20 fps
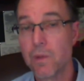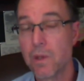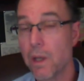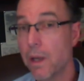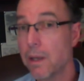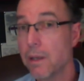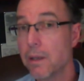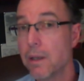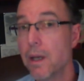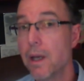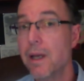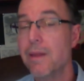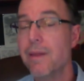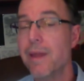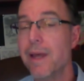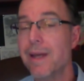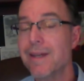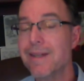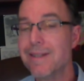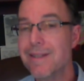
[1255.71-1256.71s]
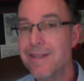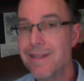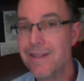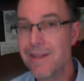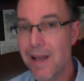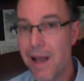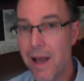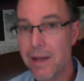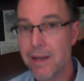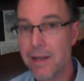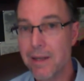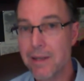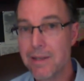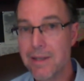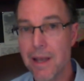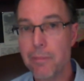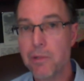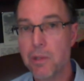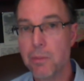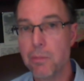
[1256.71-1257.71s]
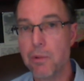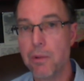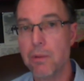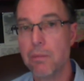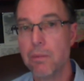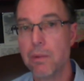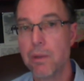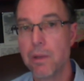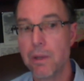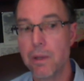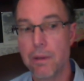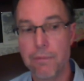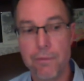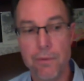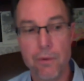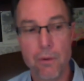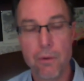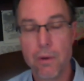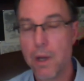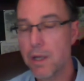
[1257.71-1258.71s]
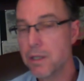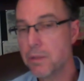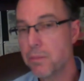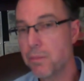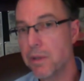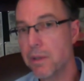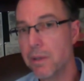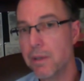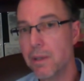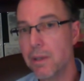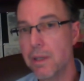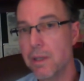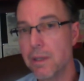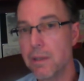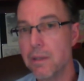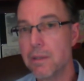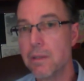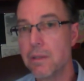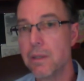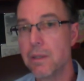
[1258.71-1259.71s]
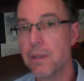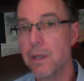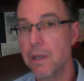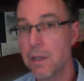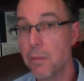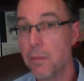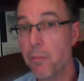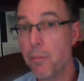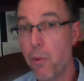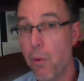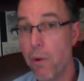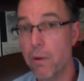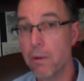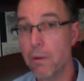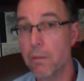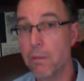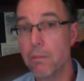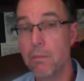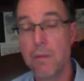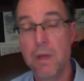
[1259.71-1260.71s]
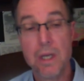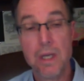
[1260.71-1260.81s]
Okay? That is not acceptable. If your husband is into porn,